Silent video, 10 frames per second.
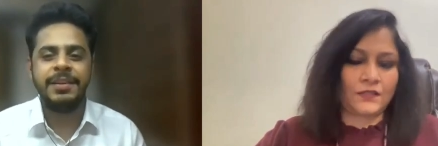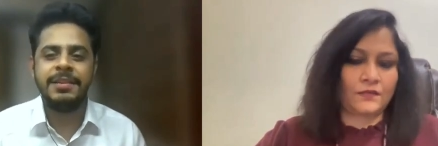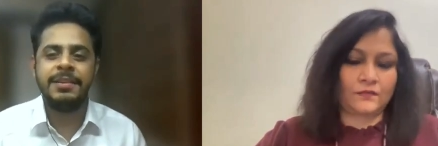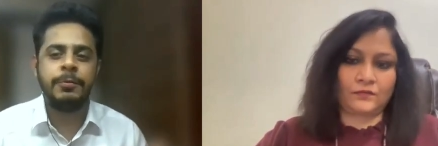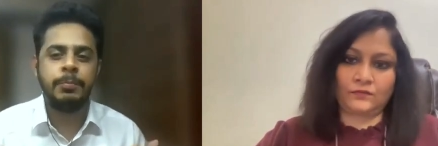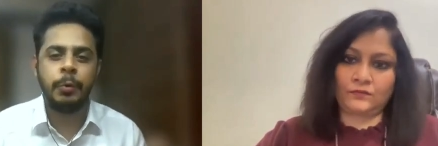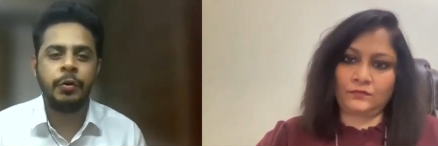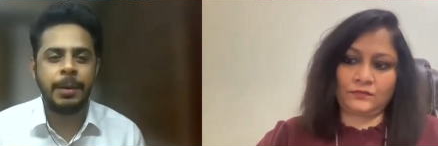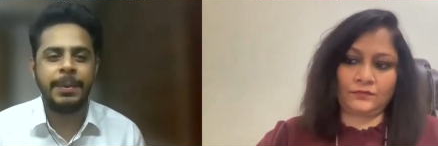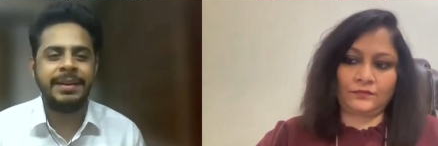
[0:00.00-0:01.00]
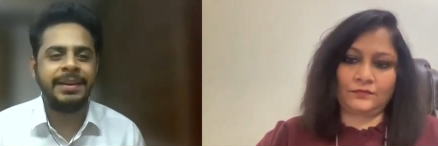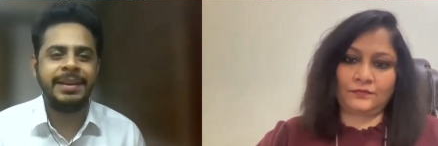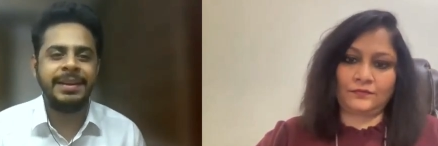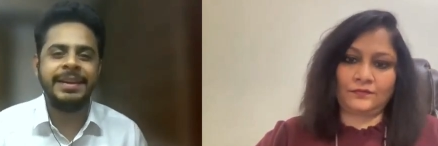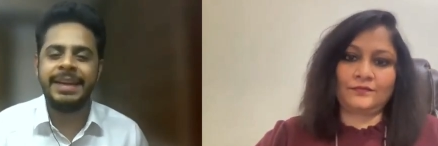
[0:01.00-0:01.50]
Speaker 1: changes more
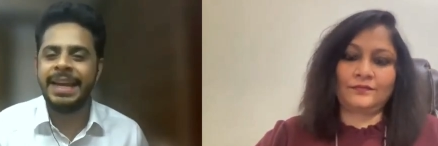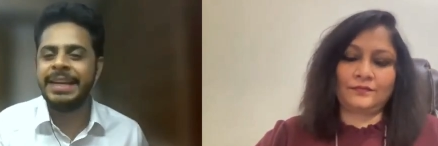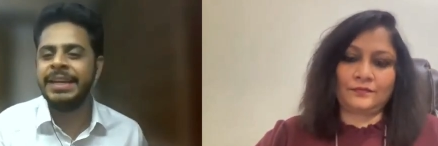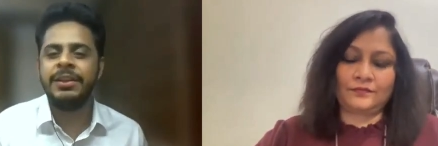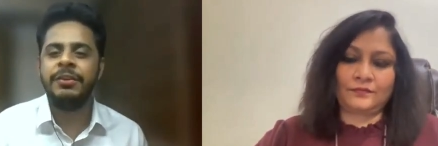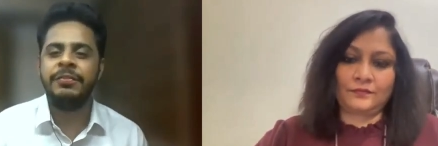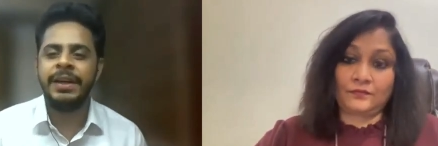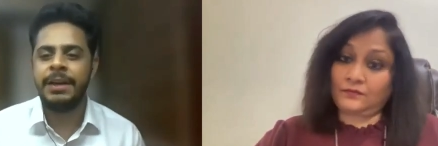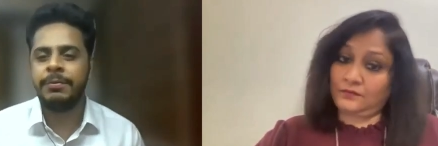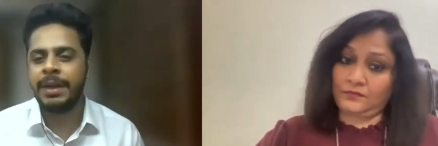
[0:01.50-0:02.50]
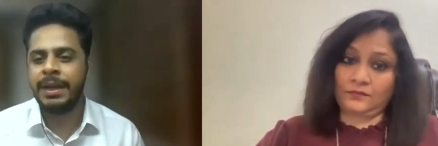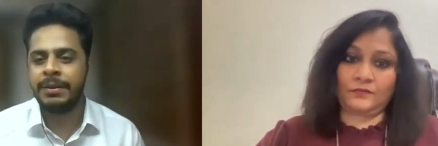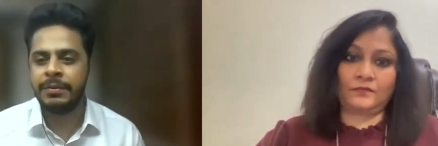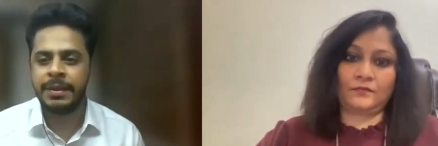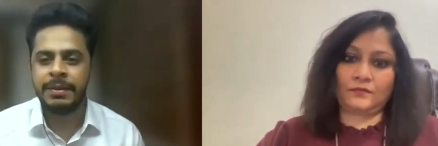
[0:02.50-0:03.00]
dramatically than any other field, I would
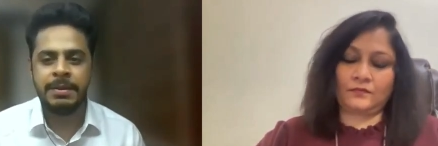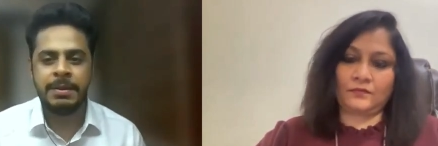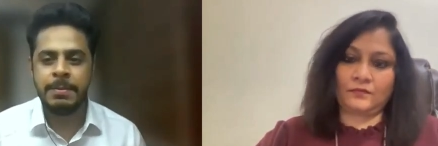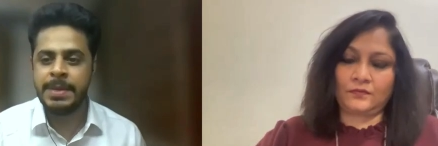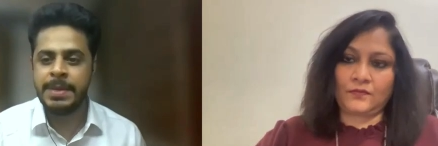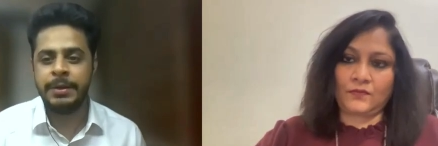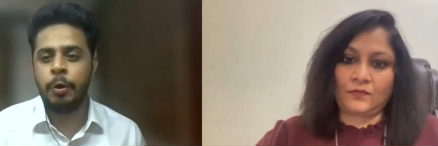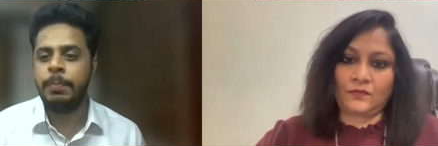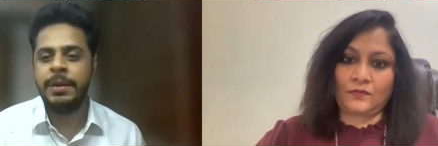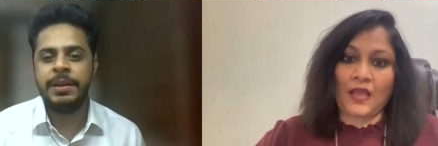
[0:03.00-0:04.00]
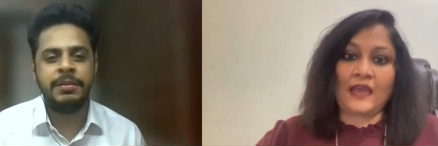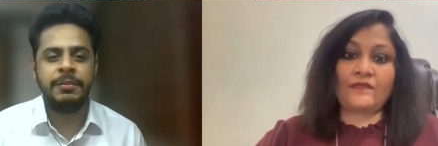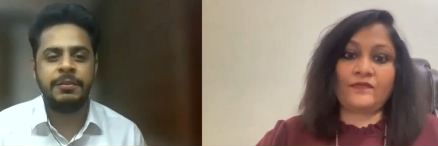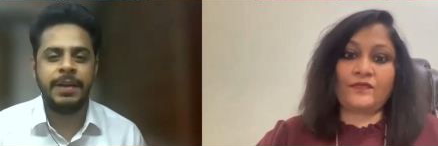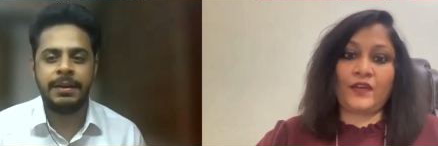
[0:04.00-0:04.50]
like to say, be it operations,
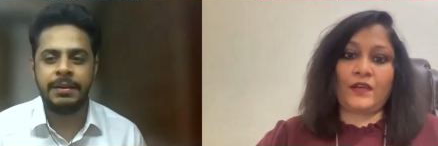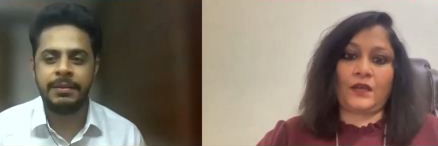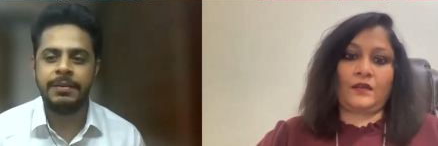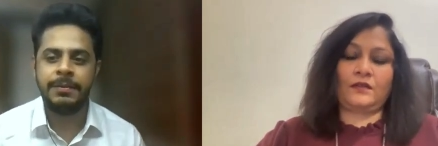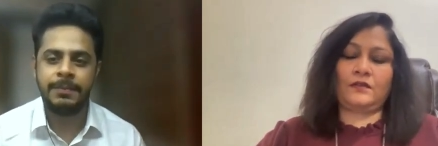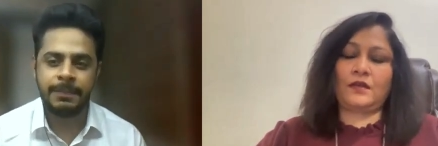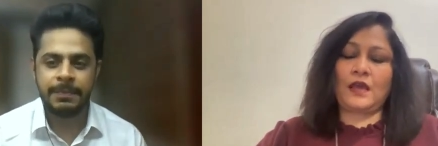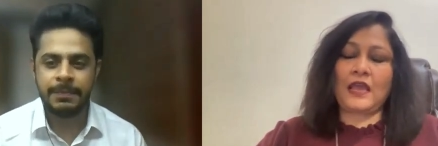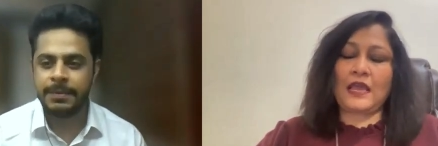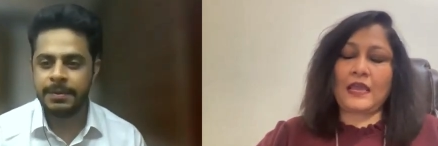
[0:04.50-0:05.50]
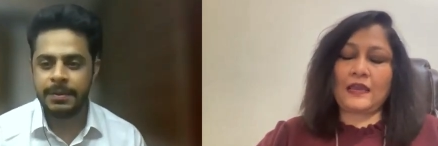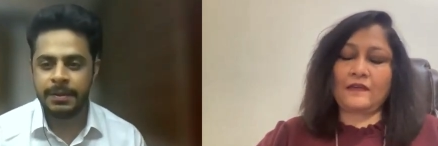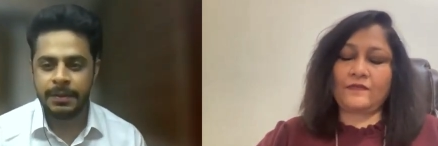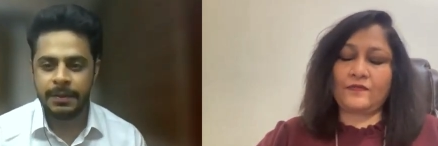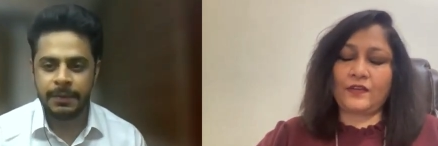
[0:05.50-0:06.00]
every, finance.
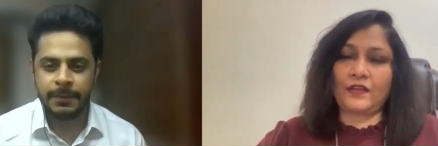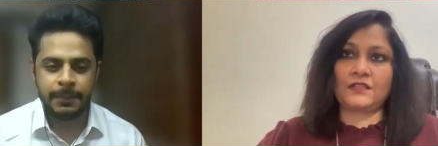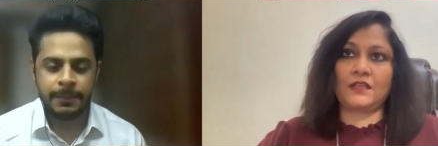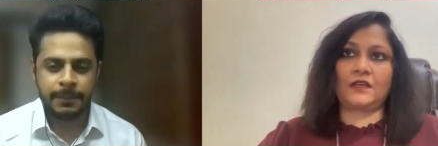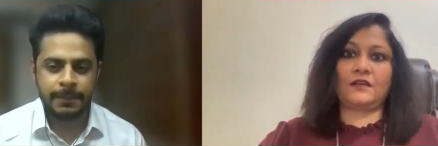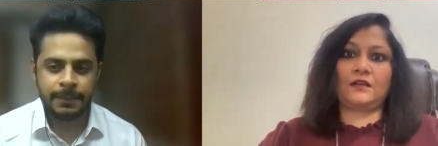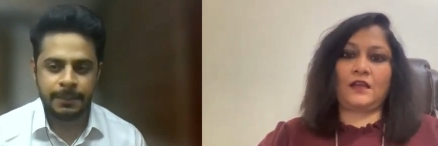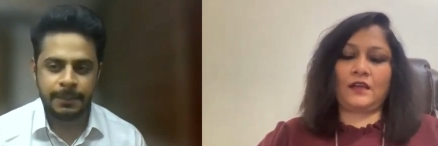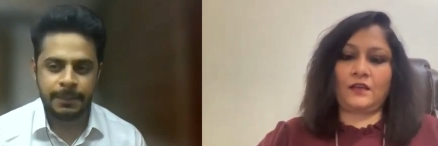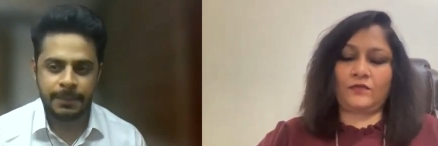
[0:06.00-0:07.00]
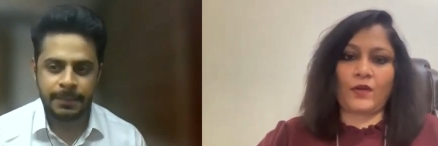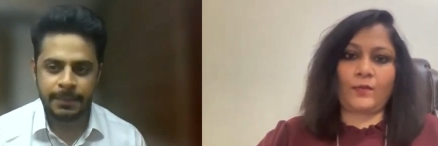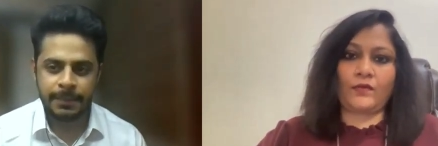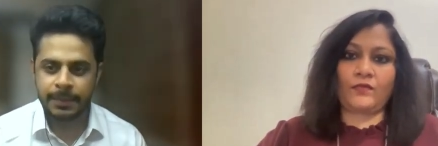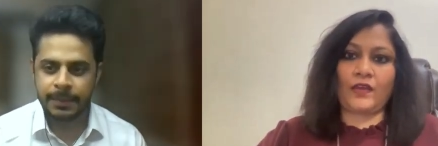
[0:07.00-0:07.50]
Speaker 2: Every single day,
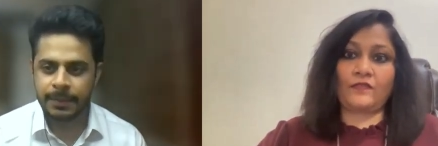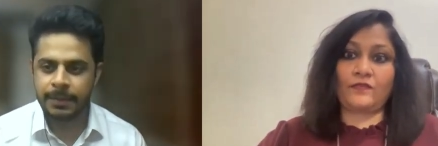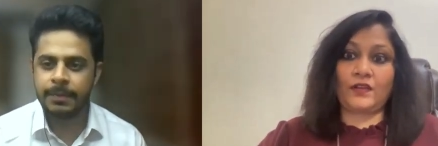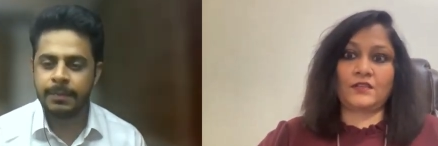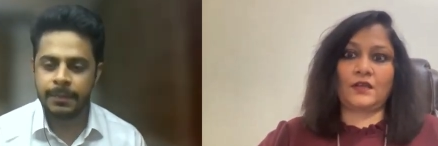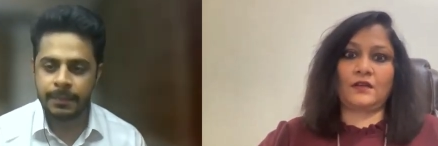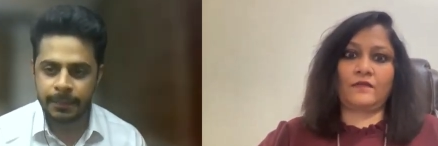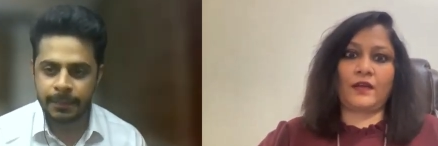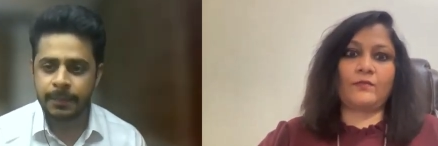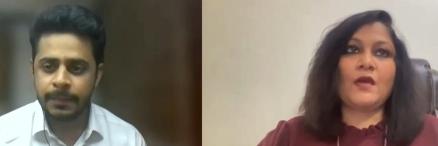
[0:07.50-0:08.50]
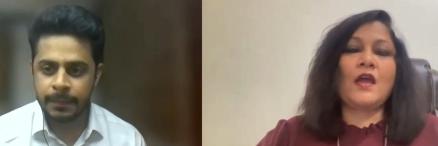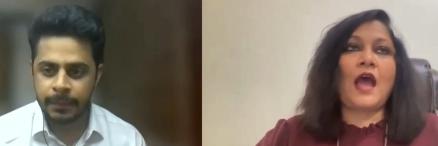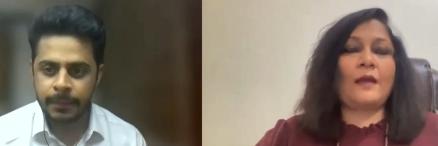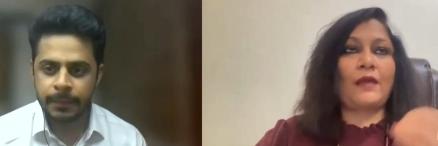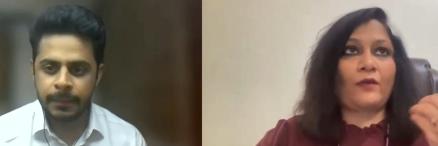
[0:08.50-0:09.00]
Every single vibe.
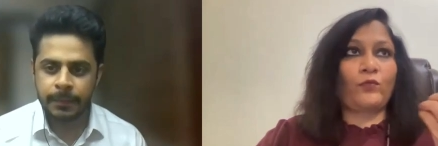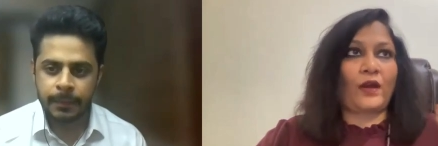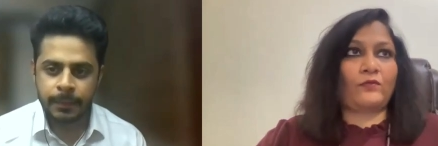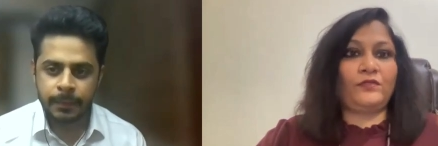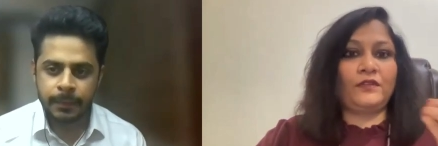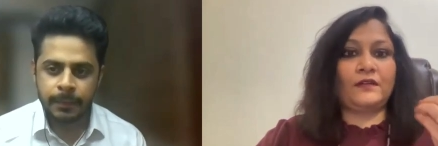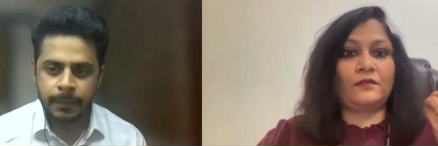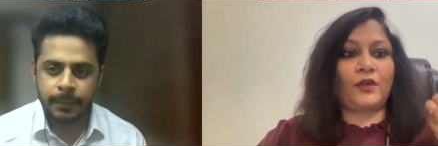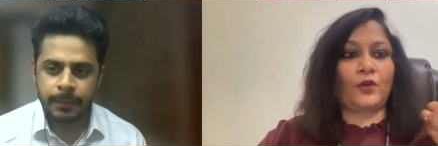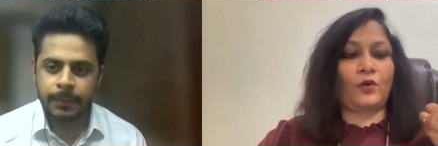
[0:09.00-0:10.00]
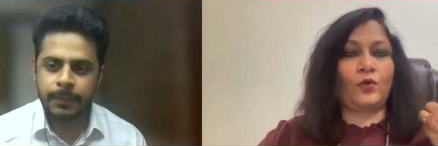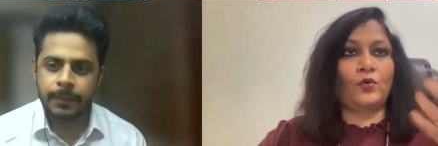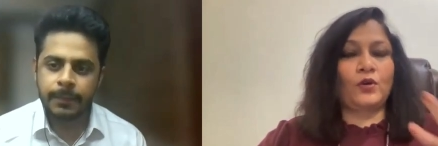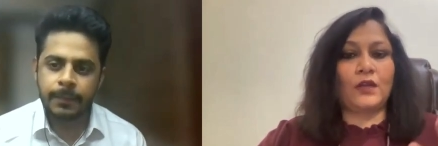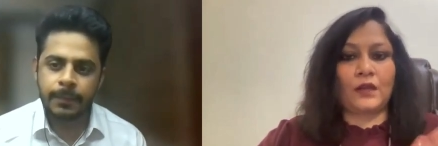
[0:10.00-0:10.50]
I, I, um, you know,
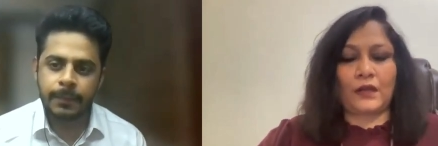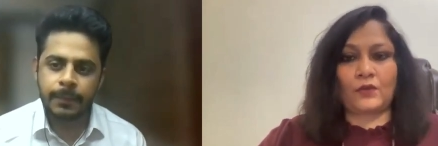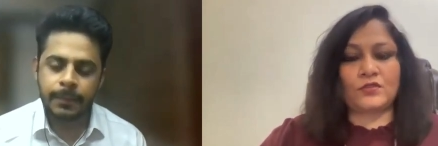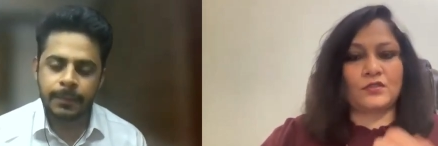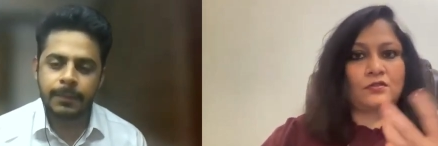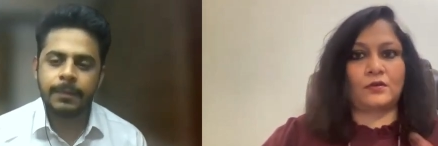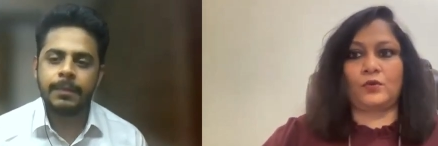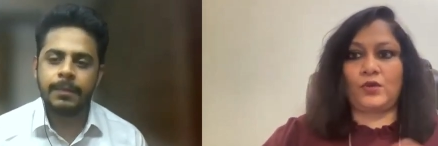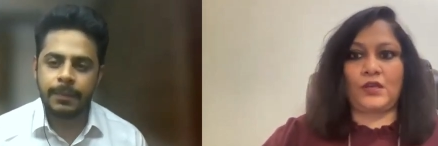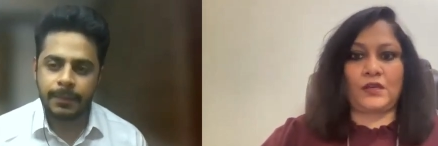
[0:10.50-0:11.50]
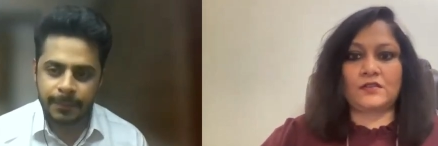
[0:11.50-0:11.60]
Google announces a cookie